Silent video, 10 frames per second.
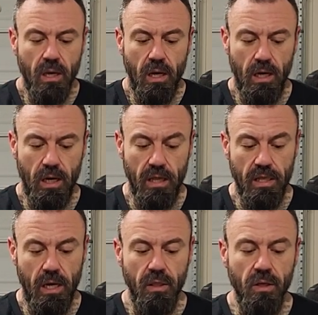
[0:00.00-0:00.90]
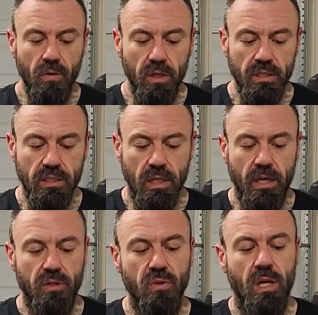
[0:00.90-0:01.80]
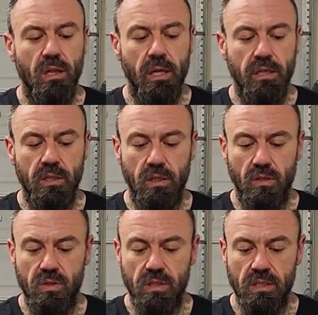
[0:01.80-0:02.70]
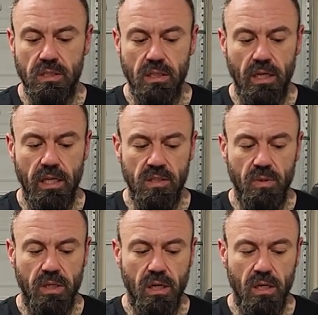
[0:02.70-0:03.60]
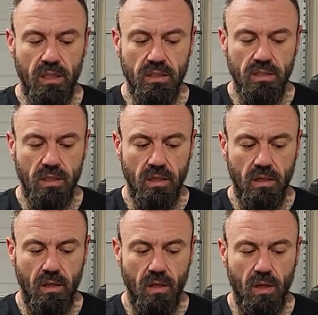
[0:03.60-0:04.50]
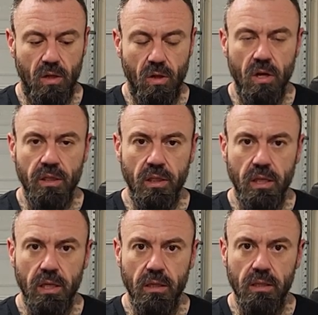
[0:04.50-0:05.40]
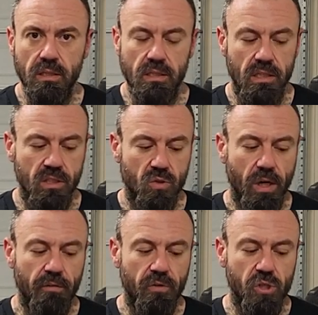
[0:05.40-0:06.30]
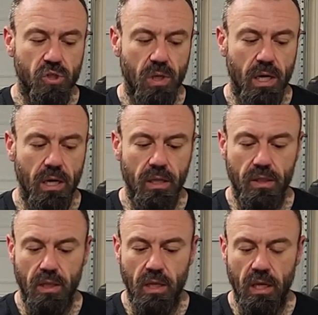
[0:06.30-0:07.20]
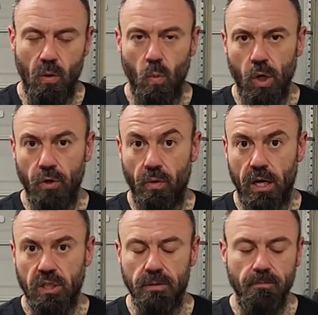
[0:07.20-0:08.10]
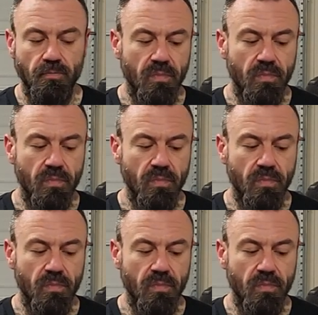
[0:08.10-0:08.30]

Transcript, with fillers: Uh, and the other reason that I do not like to use this is because cloth like this is great for strength in one direction.